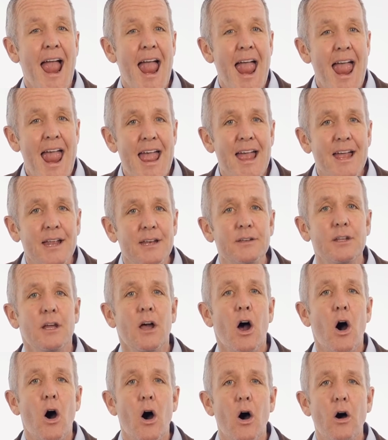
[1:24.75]
and
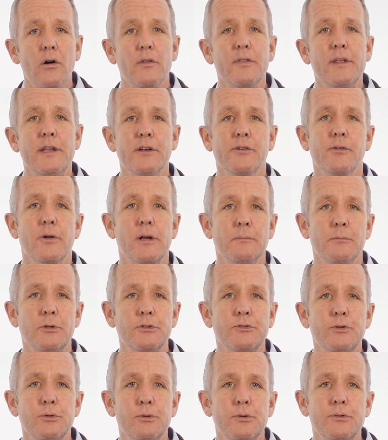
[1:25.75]
all the incredible
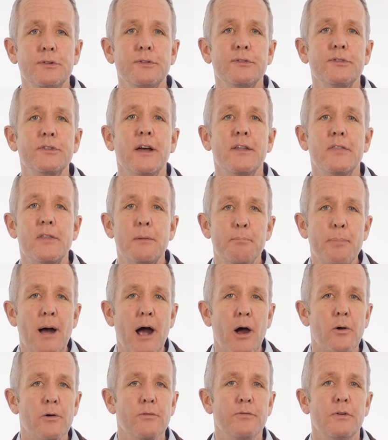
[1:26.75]
tools inside the
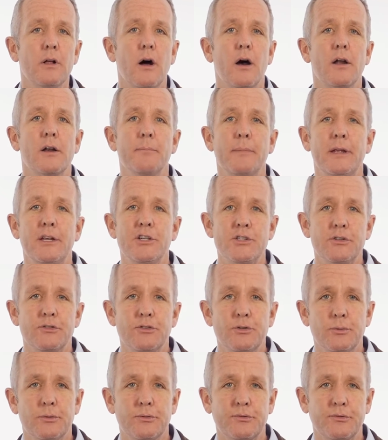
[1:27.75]
powerful automation
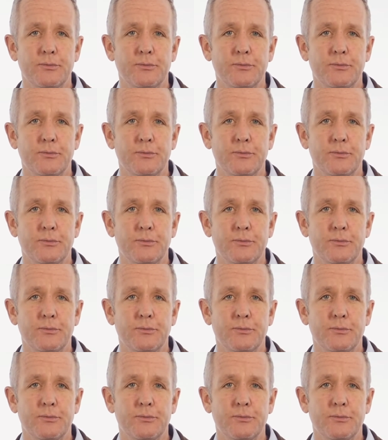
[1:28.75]
tool